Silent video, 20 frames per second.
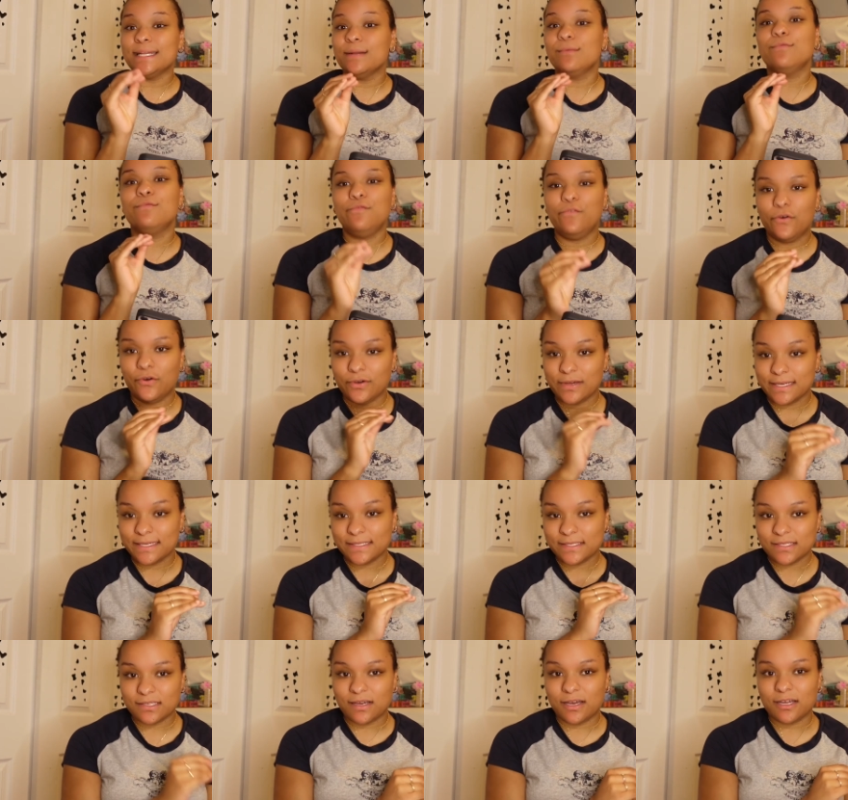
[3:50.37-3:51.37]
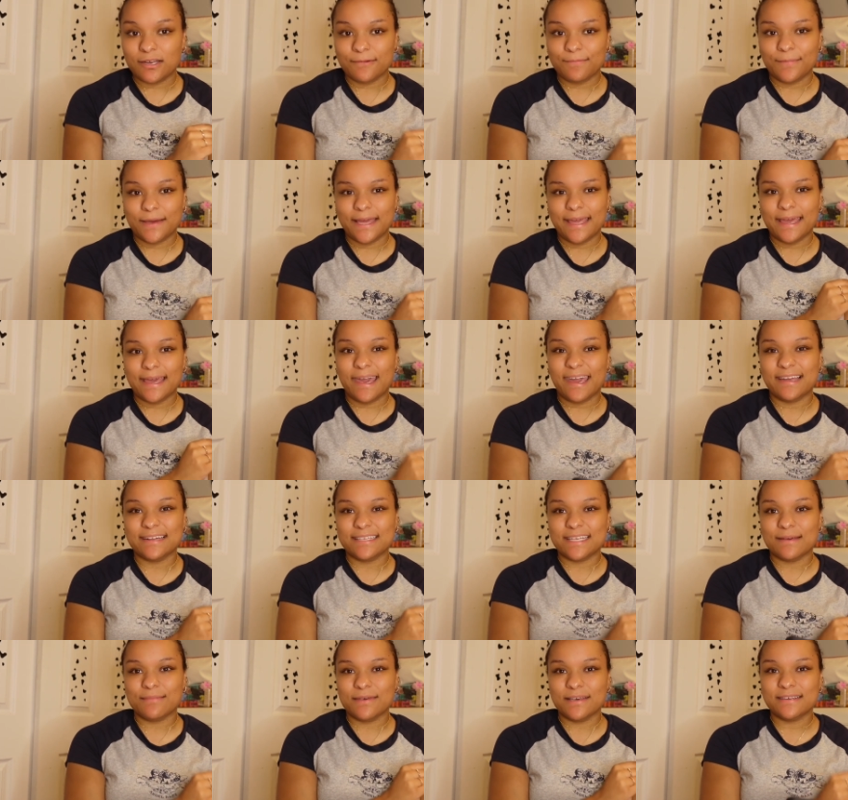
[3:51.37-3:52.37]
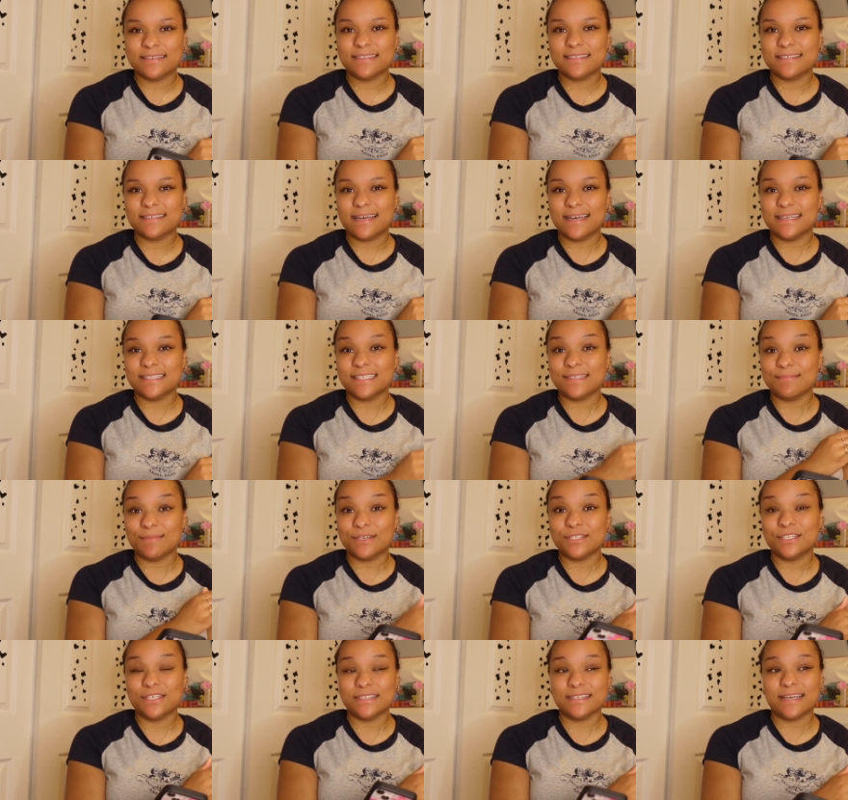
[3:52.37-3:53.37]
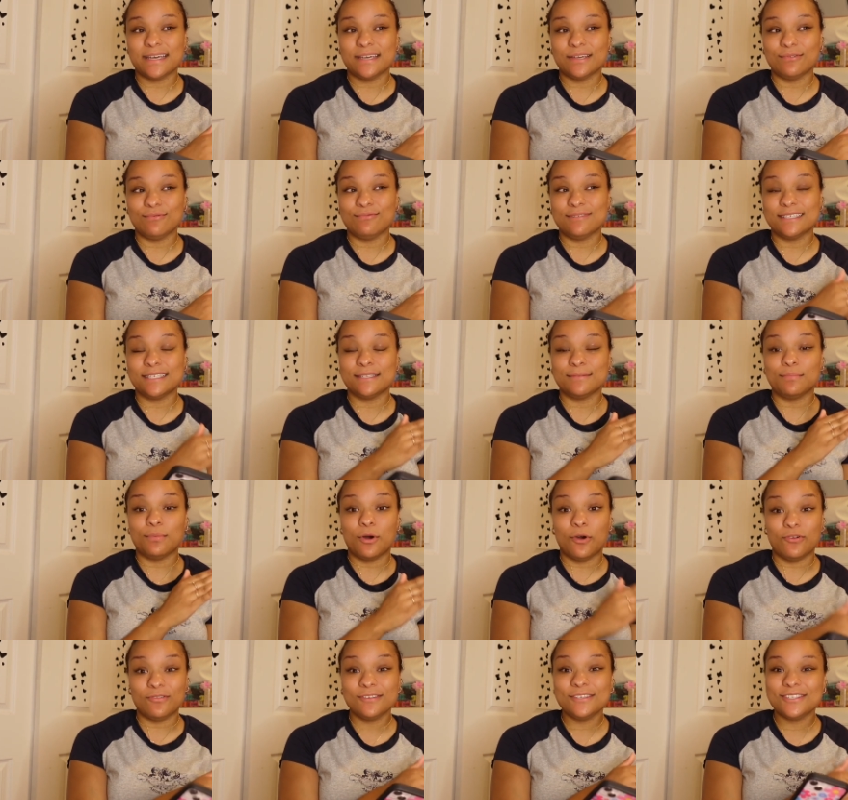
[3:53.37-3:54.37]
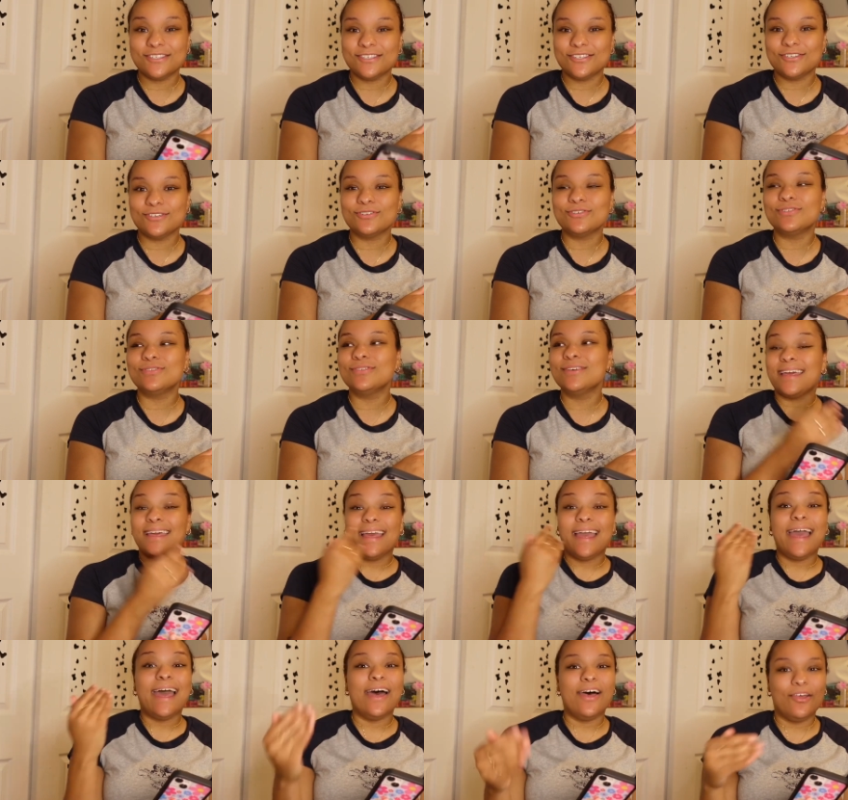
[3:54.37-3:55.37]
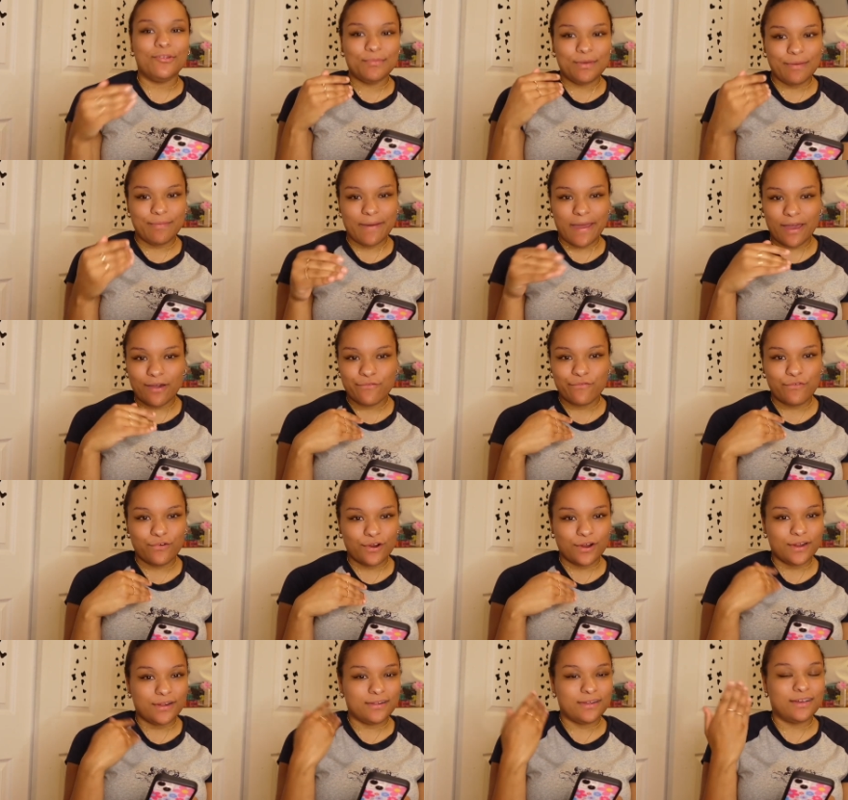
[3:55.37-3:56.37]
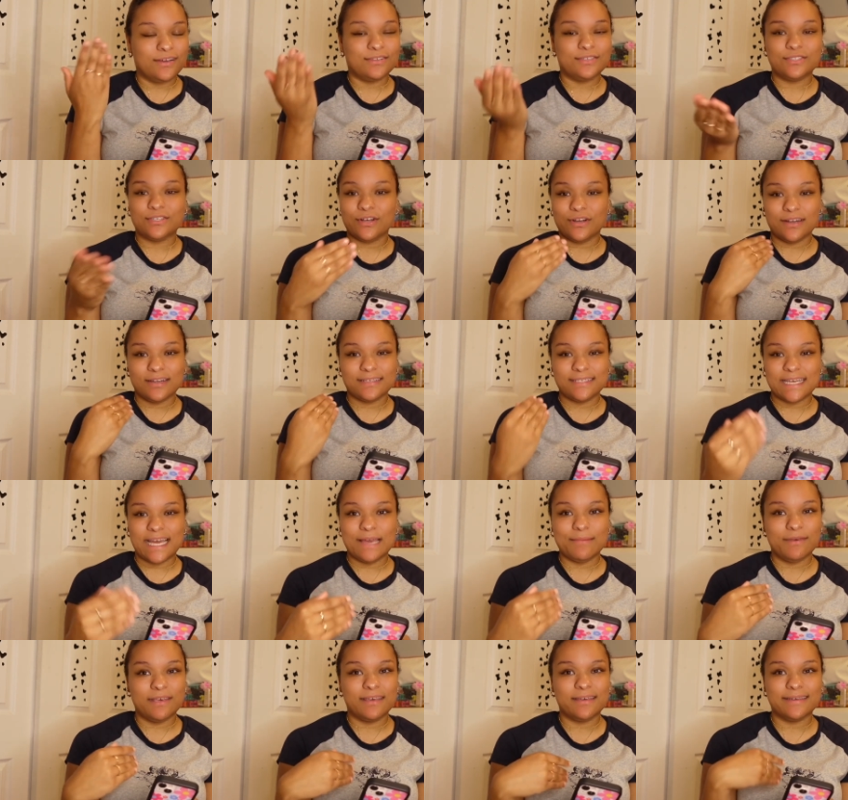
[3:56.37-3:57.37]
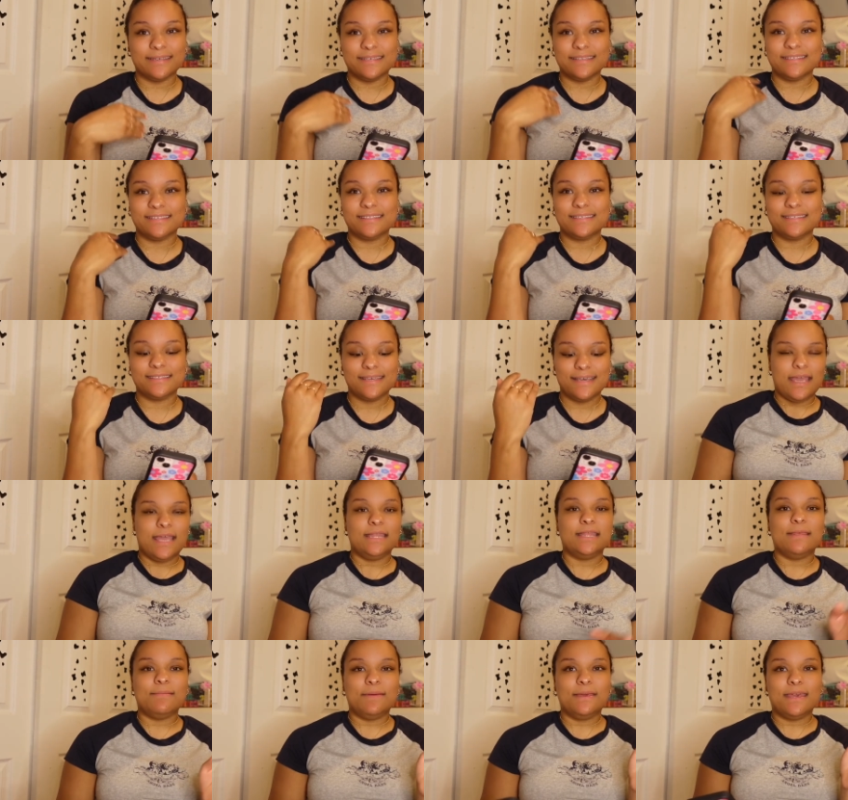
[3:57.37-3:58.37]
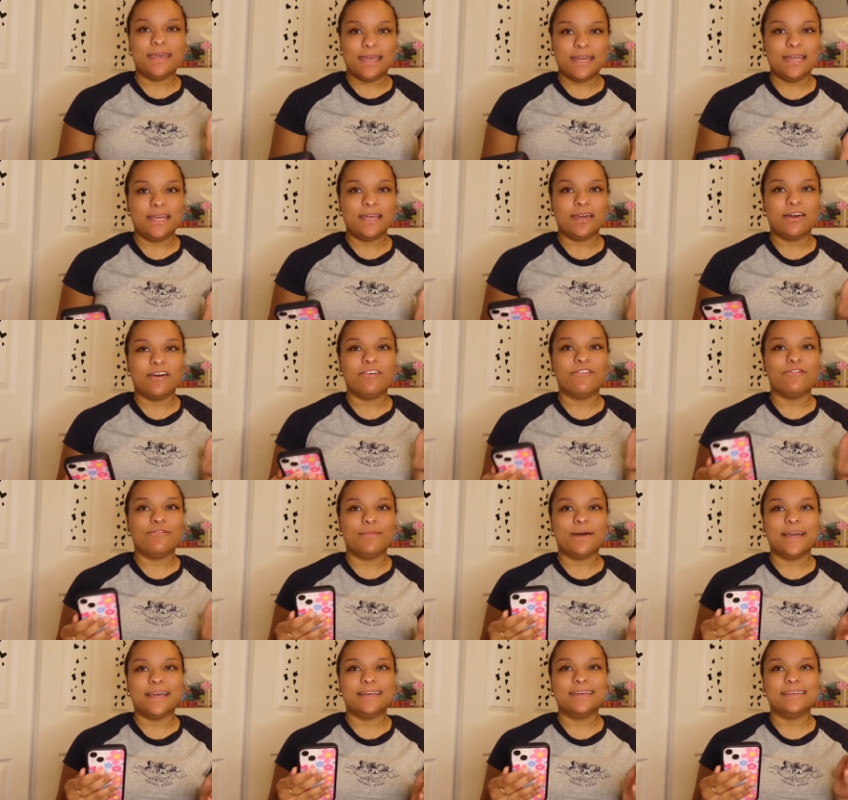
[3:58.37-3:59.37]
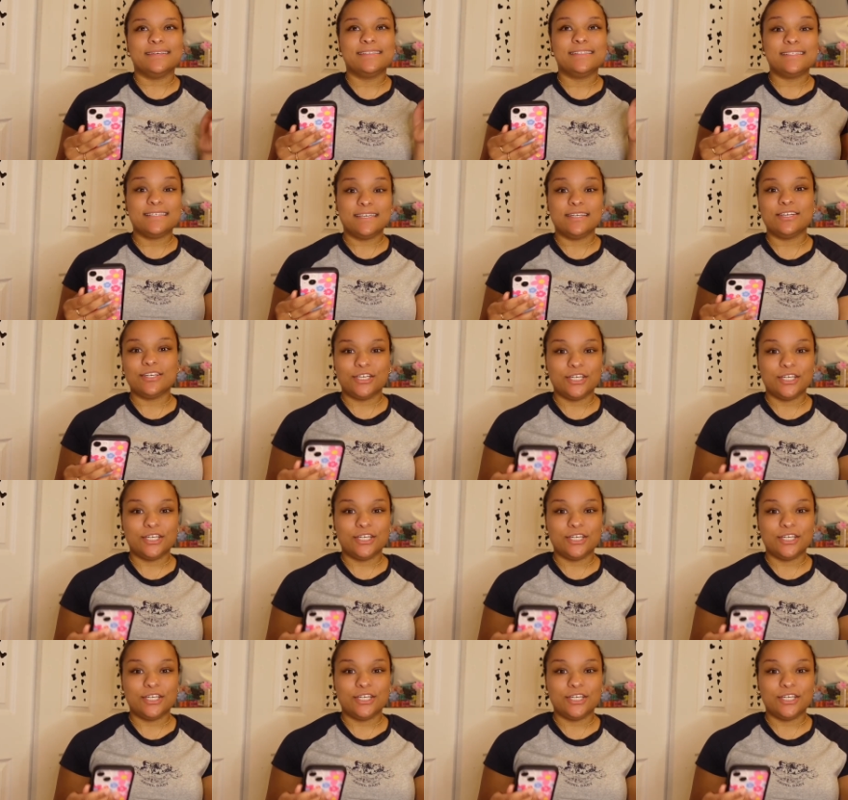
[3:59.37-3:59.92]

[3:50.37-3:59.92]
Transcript: didn't focus on my academics as much as I was supposed to. It held me back for a, a certain time because in the beginning of my senior